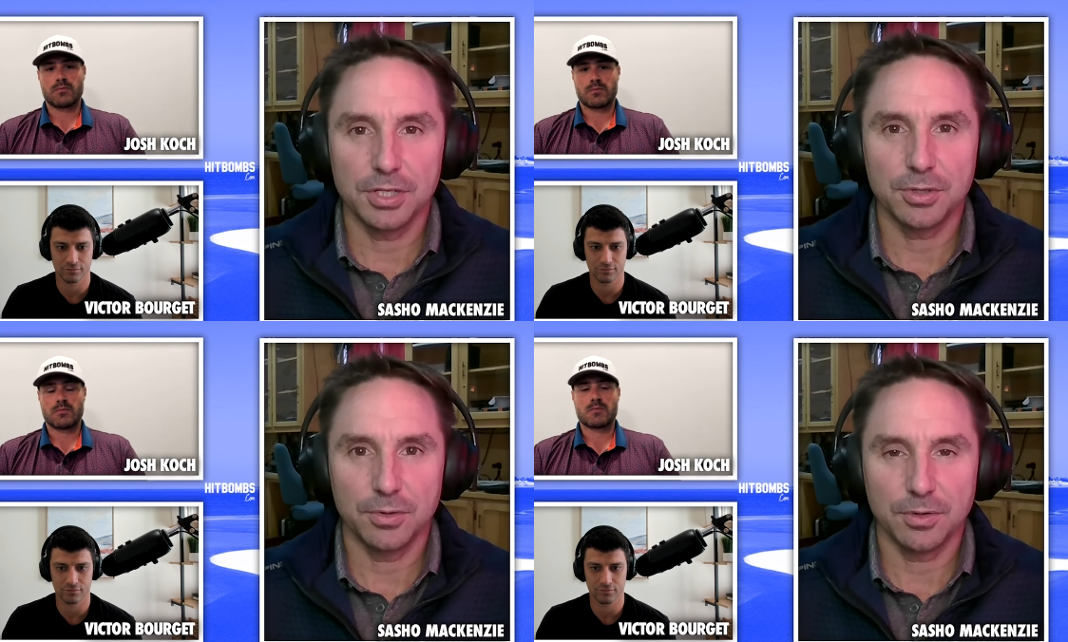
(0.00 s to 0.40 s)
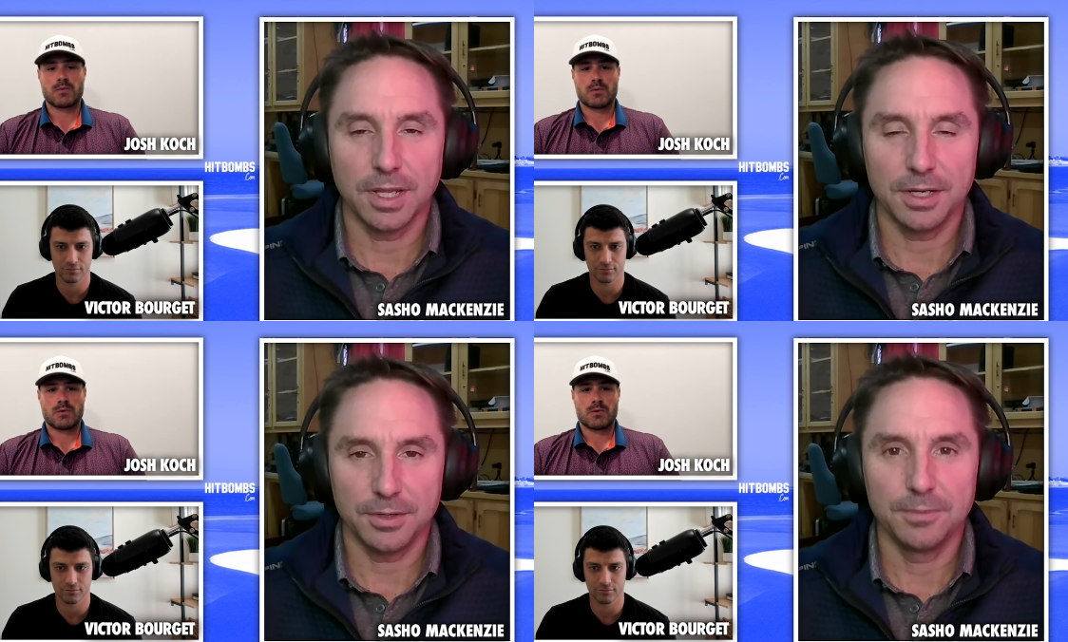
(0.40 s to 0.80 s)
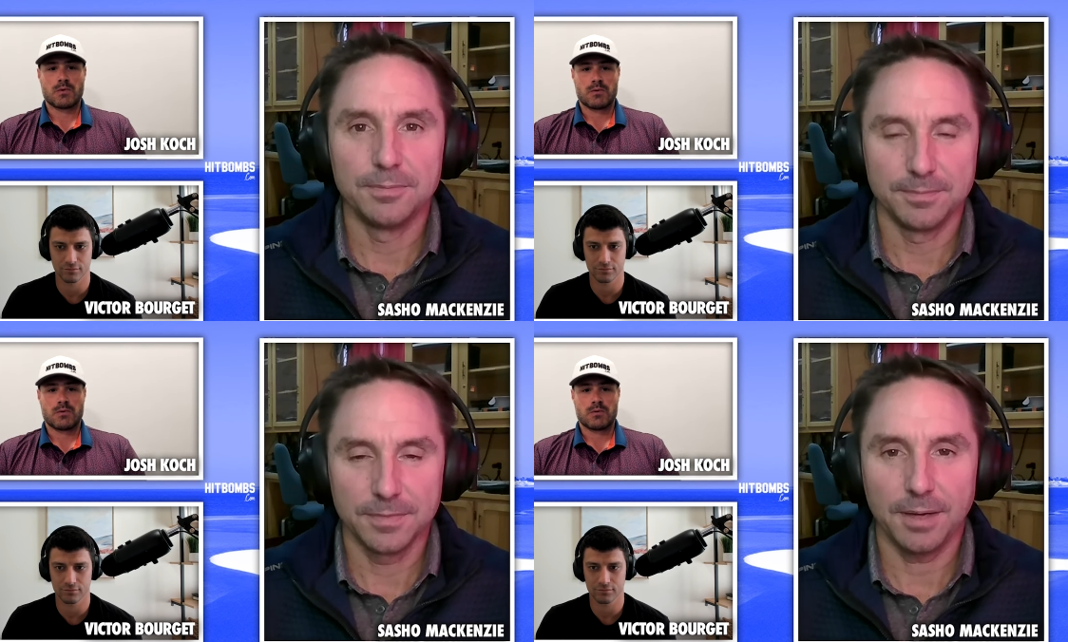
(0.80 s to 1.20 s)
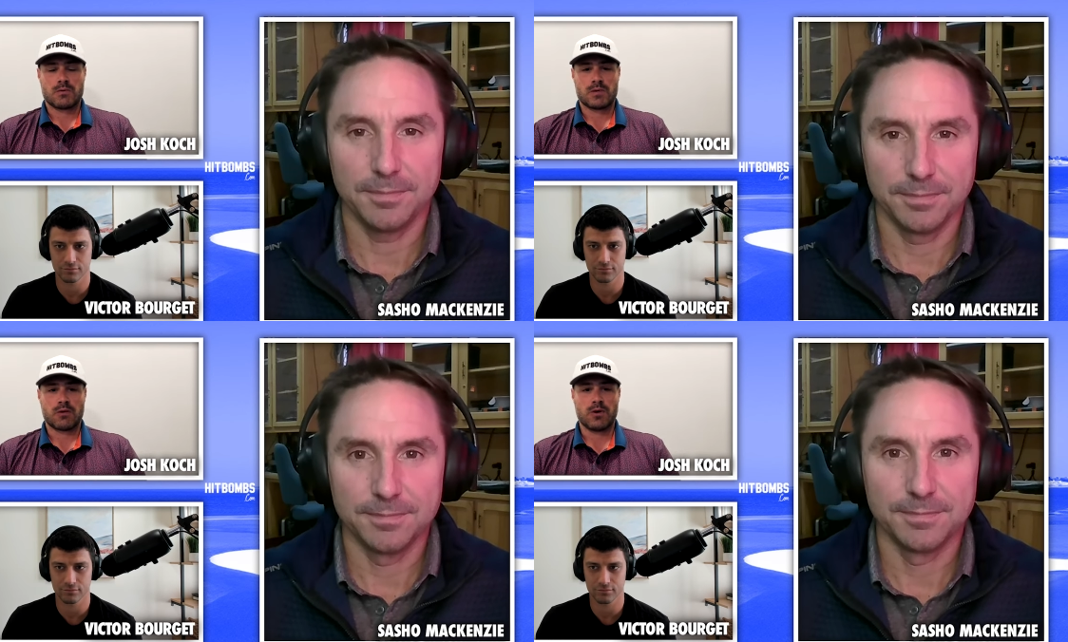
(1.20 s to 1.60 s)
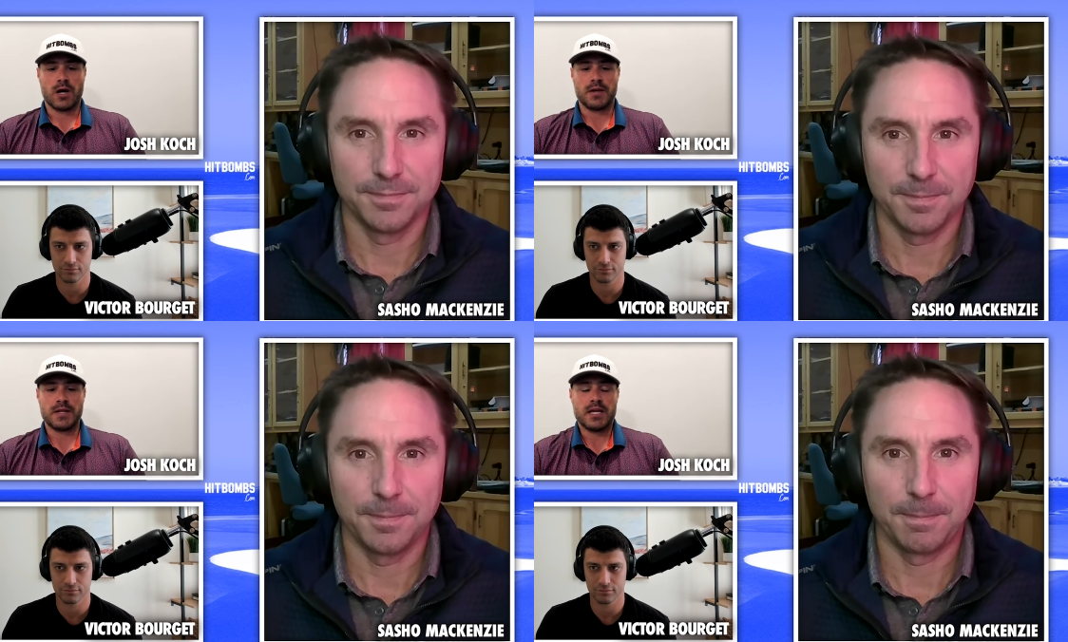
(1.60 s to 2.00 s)
Speaker 1: show in Orlando.
Speaker 2: Yep. I think we were
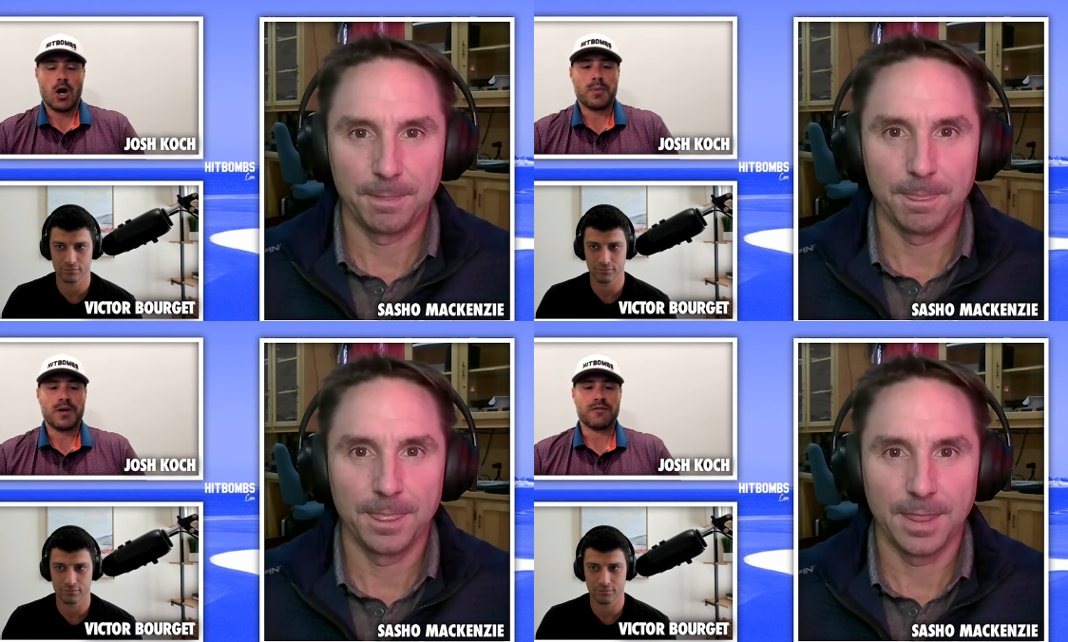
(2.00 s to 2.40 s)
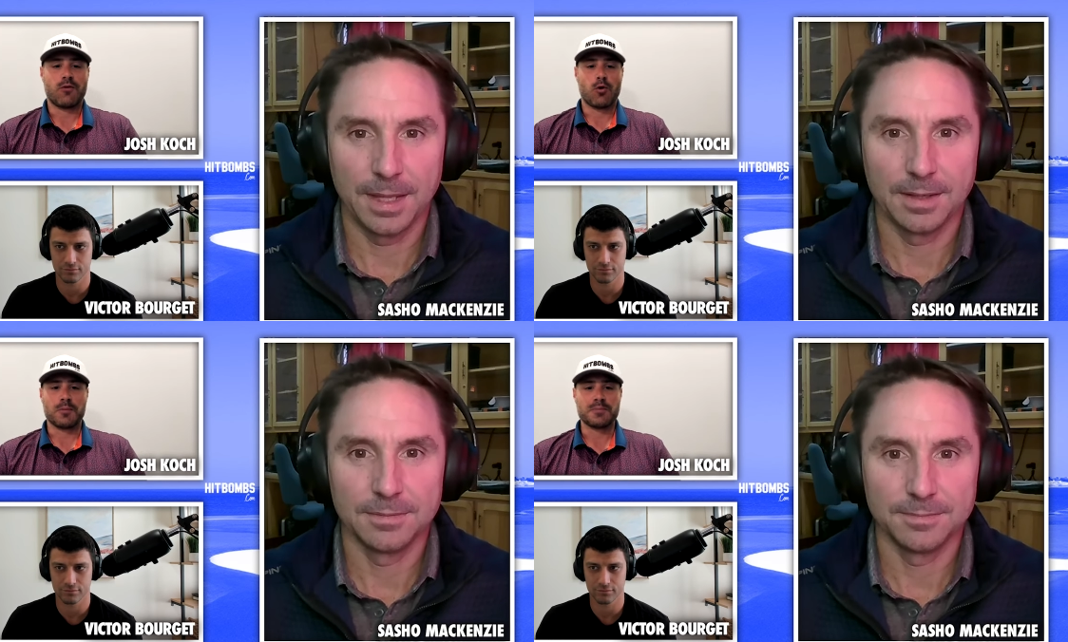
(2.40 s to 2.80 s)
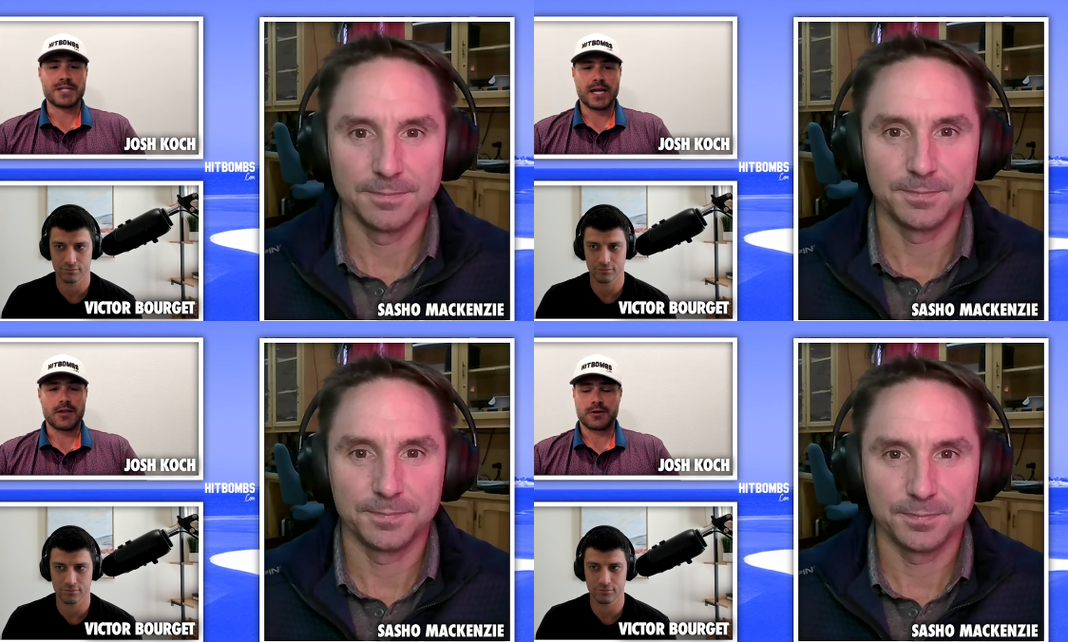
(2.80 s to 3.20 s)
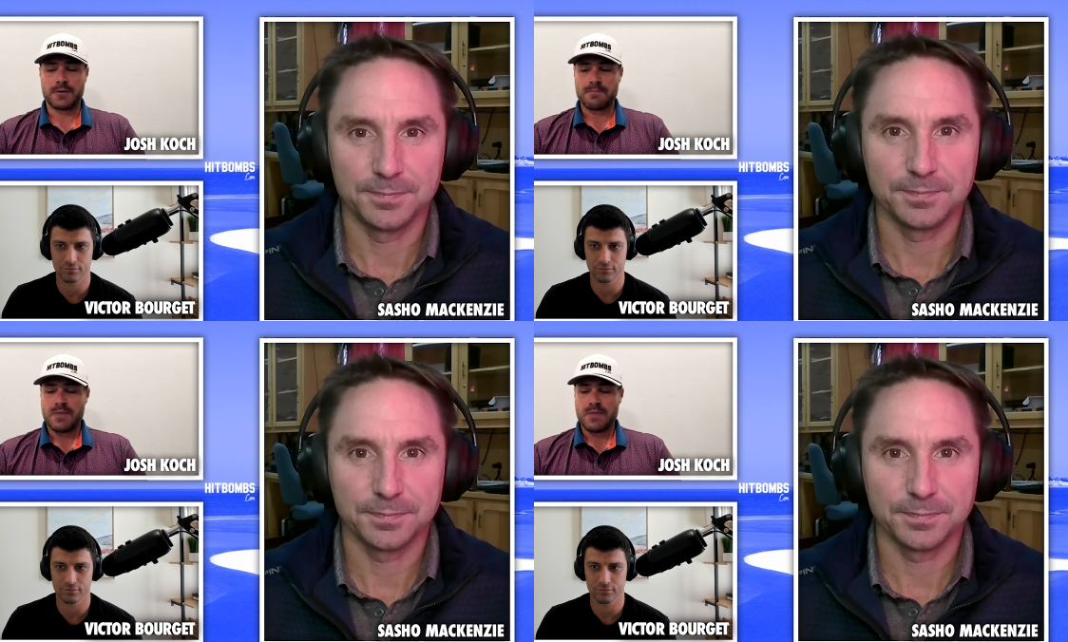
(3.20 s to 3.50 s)
on the open forum together,